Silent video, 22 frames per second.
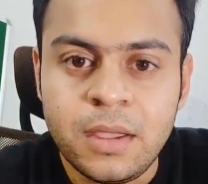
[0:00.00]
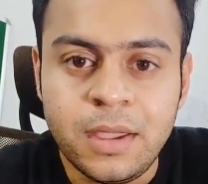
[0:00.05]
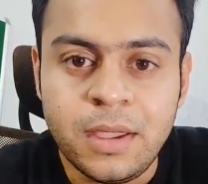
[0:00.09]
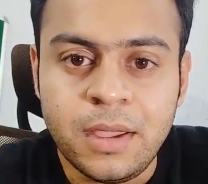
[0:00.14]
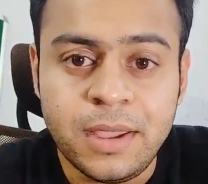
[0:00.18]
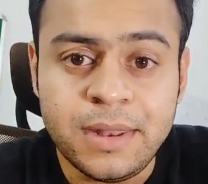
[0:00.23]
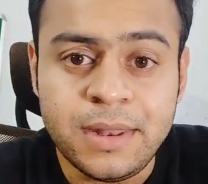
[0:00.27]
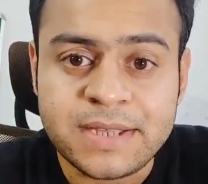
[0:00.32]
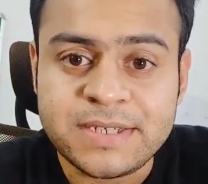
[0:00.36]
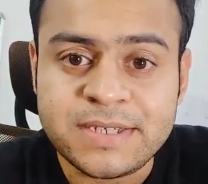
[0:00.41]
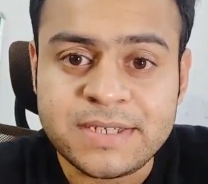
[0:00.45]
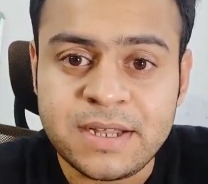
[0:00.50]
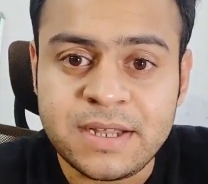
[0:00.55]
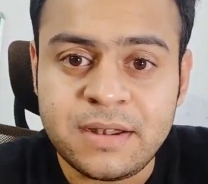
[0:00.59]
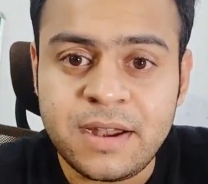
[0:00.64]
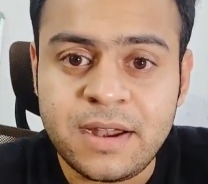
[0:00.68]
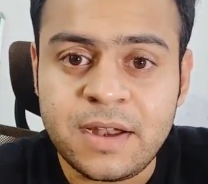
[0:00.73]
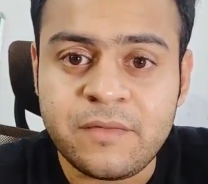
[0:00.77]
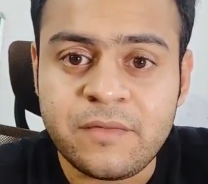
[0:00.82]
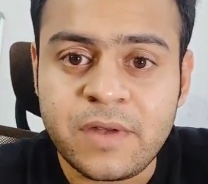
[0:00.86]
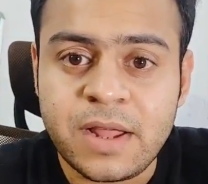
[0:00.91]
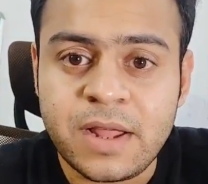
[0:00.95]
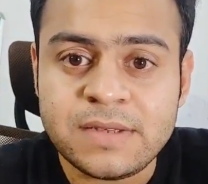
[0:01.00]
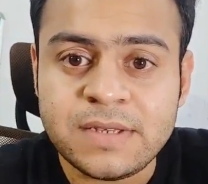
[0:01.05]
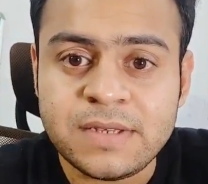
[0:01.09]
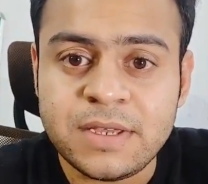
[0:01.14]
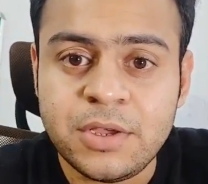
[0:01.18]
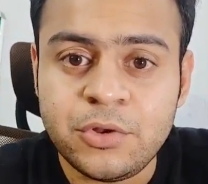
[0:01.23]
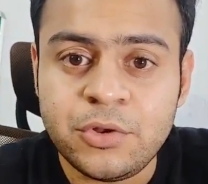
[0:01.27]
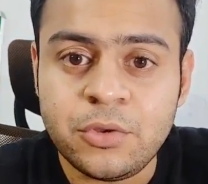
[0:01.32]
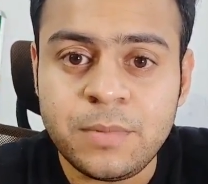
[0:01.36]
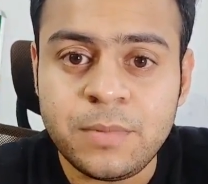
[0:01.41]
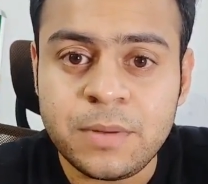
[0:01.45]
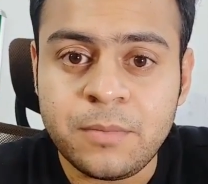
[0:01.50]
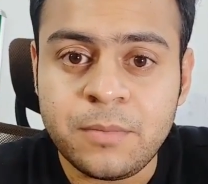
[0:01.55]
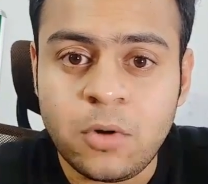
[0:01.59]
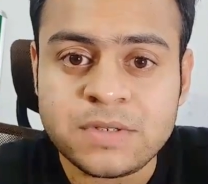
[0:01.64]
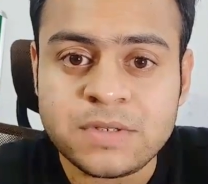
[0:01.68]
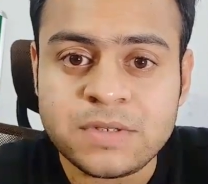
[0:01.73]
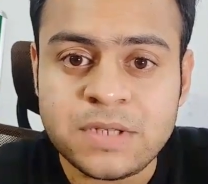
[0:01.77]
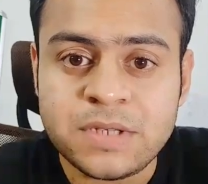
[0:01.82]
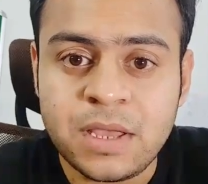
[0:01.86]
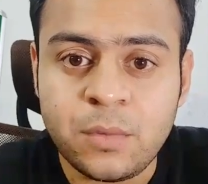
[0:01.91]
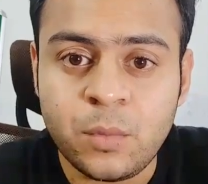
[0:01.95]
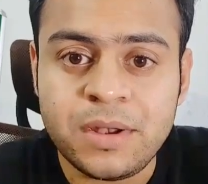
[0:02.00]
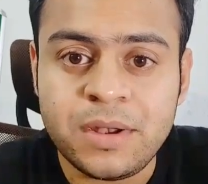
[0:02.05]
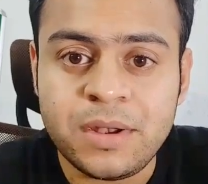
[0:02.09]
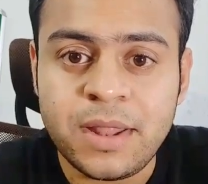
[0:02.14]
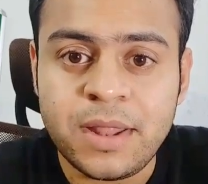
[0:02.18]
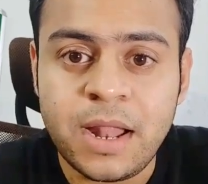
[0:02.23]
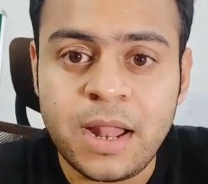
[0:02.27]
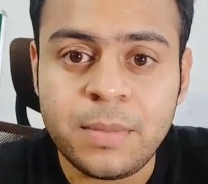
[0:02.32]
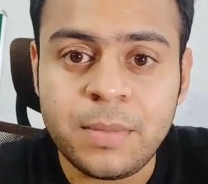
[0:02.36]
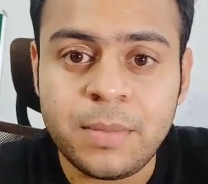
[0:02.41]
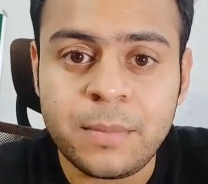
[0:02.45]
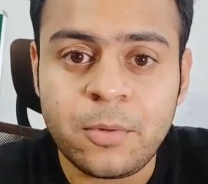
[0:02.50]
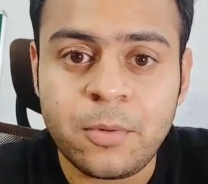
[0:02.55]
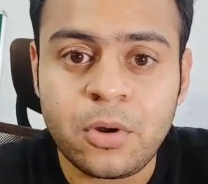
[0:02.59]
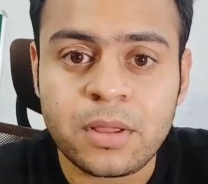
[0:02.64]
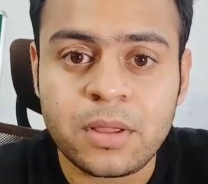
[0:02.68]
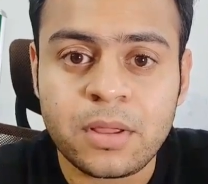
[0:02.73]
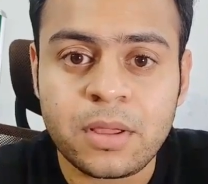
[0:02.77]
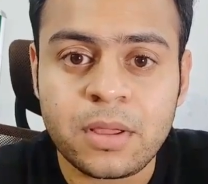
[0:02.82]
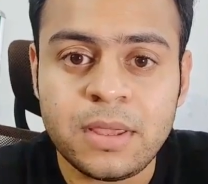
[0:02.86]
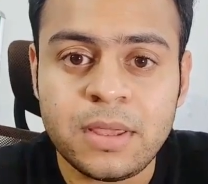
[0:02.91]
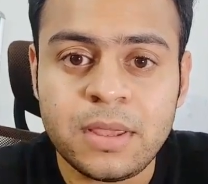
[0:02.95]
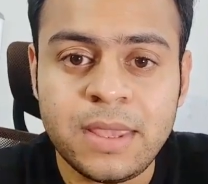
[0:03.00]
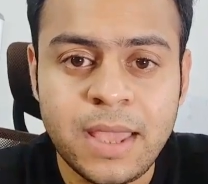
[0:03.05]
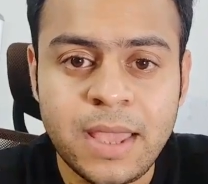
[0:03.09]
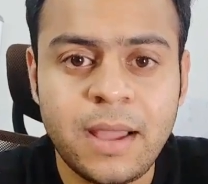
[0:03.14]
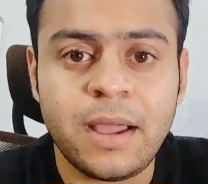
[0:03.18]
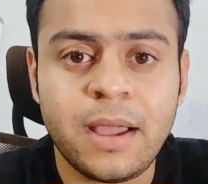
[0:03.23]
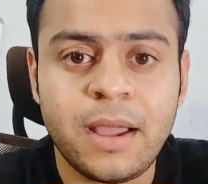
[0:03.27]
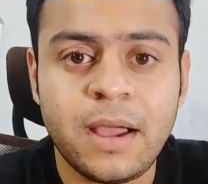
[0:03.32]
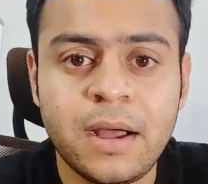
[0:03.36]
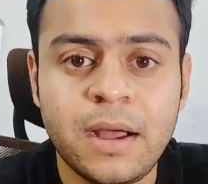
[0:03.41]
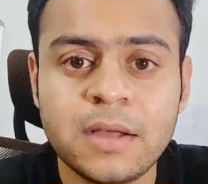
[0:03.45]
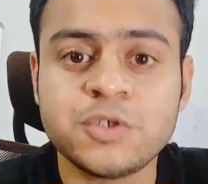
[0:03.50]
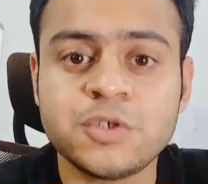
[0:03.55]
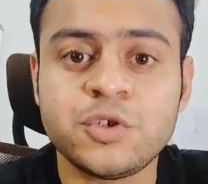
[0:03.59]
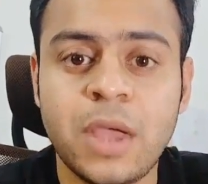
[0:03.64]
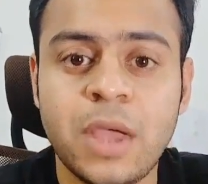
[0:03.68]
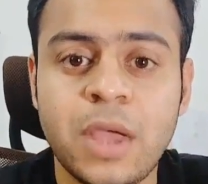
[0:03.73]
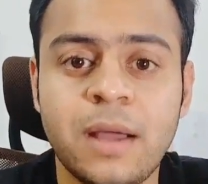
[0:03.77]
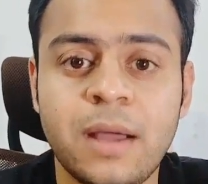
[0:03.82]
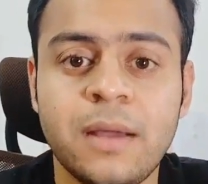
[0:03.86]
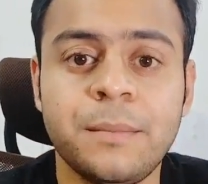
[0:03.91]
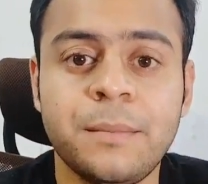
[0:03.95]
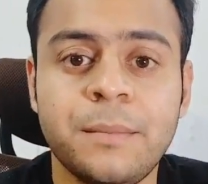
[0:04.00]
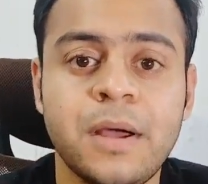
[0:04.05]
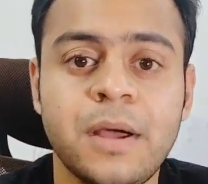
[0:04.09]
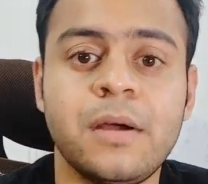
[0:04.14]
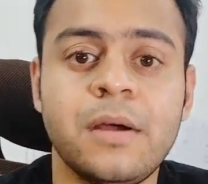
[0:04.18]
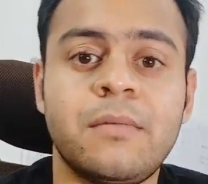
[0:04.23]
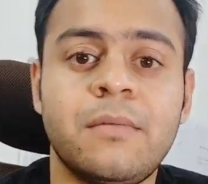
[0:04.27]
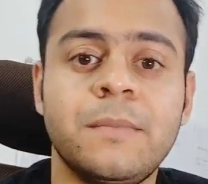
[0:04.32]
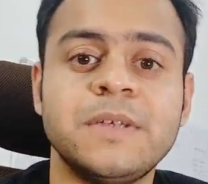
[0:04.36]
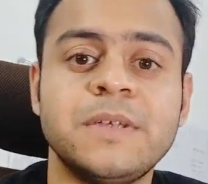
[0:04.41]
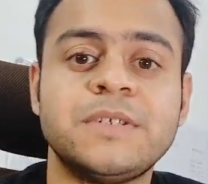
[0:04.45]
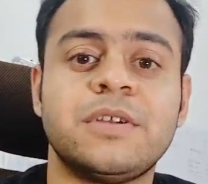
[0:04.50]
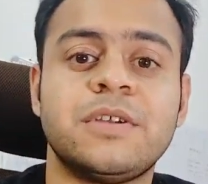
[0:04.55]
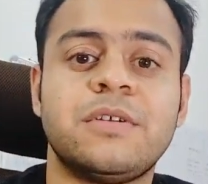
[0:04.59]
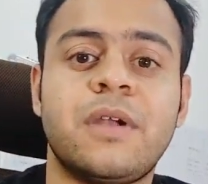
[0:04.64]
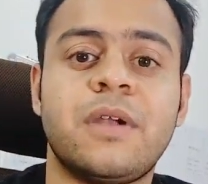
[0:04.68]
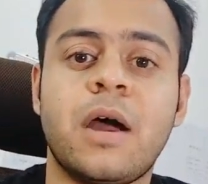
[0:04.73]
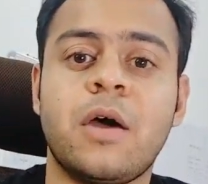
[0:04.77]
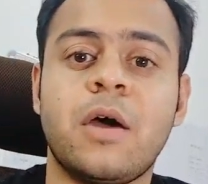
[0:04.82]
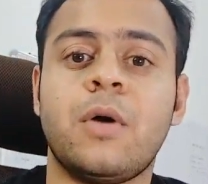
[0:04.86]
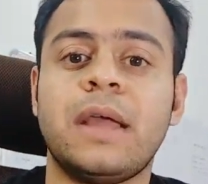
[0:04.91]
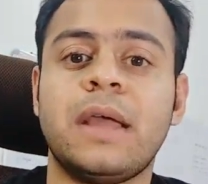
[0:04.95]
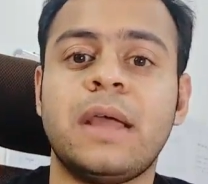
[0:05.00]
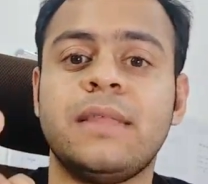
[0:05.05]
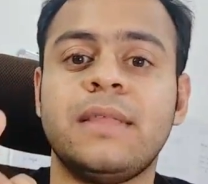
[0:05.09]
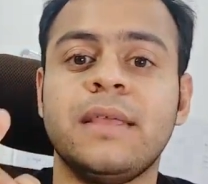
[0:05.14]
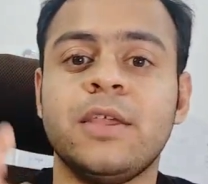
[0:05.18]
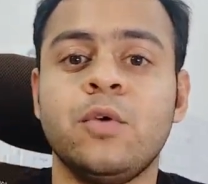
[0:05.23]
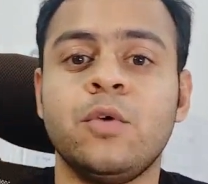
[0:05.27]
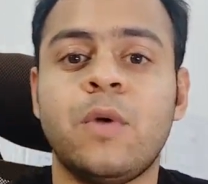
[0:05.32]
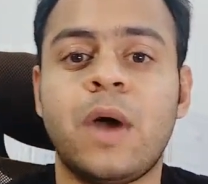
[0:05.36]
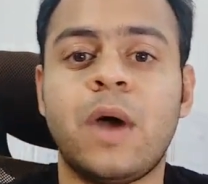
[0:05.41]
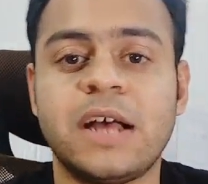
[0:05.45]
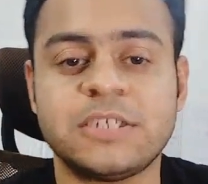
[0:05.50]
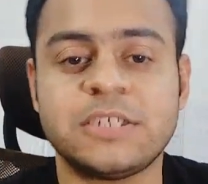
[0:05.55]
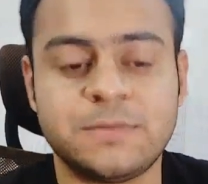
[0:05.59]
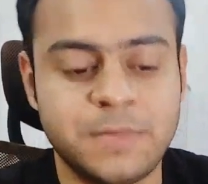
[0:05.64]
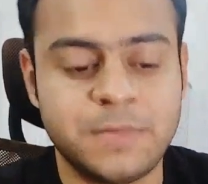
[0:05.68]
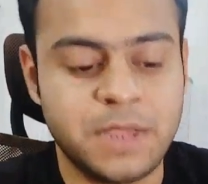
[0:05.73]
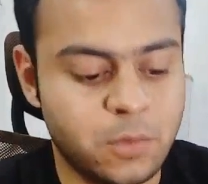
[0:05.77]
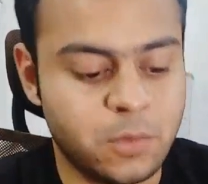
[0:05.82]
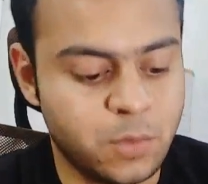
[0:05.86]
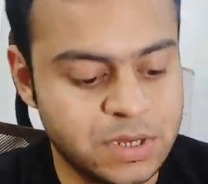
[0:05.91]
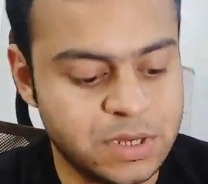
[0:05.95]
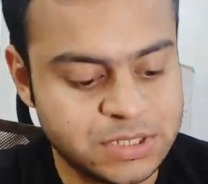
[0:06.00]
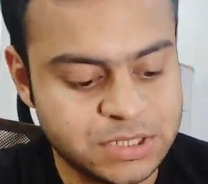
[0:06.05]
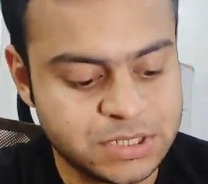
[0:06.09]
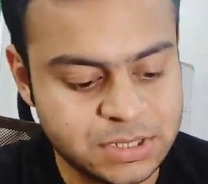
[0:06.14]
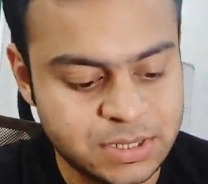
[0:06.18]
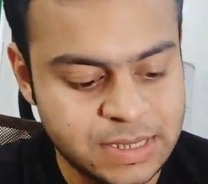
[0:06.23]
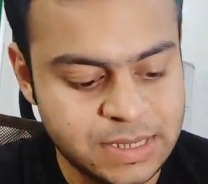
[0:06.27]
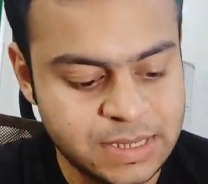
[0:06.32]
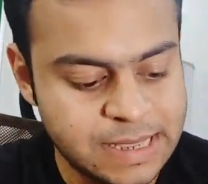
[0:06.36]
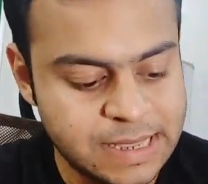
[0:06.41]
In external advertising, YouTube unboxing, will it help a product? Yeah, Mr. Rao, I think you asked me a question.